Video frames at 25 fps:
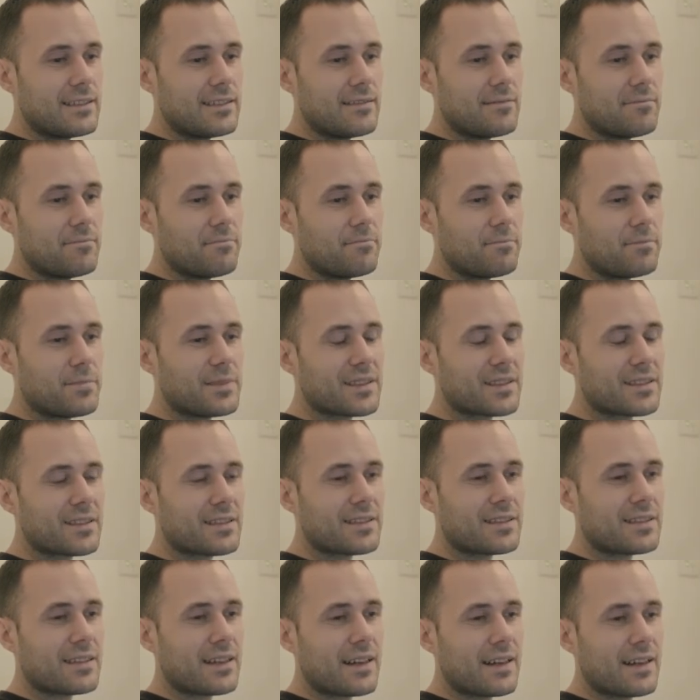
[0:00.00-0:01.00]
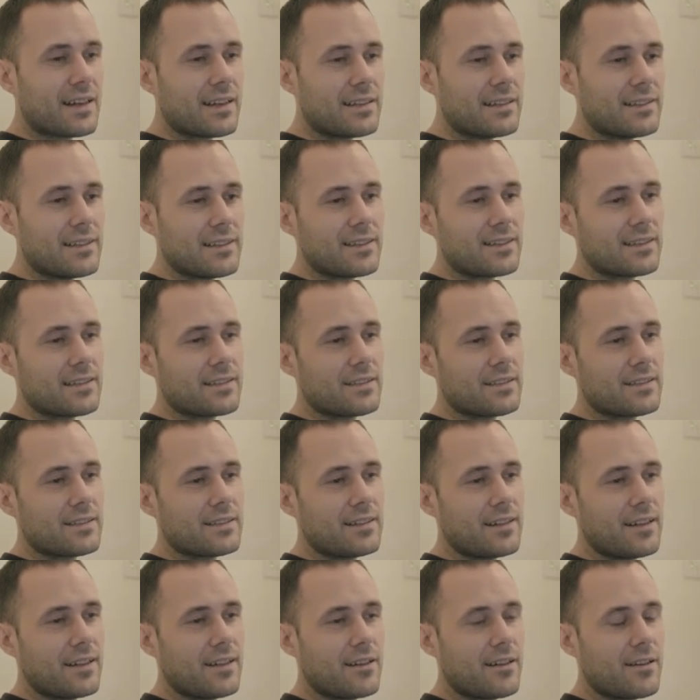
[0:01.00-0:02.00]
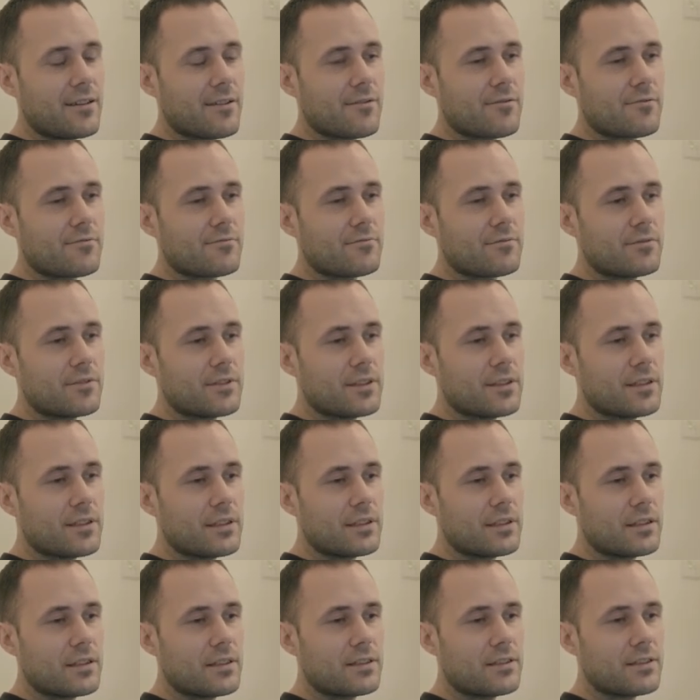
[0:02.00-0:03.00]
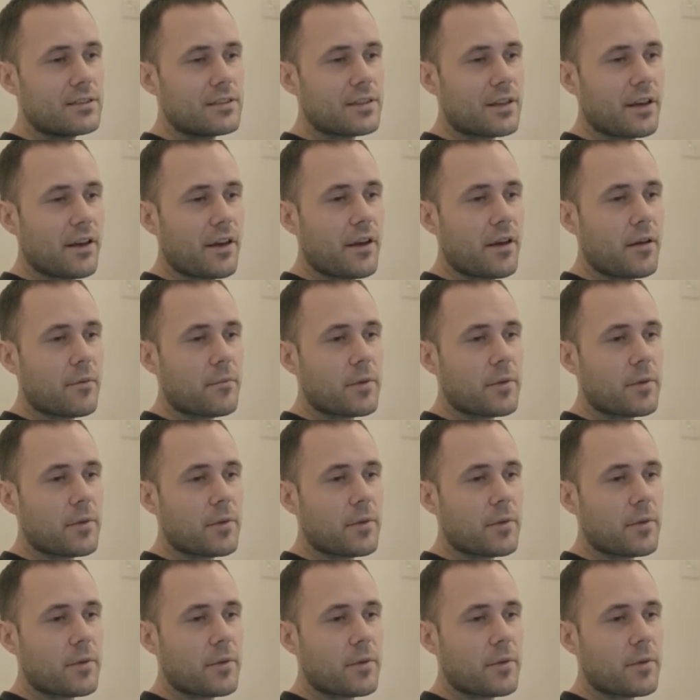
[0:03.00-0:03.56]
But that is now really scare me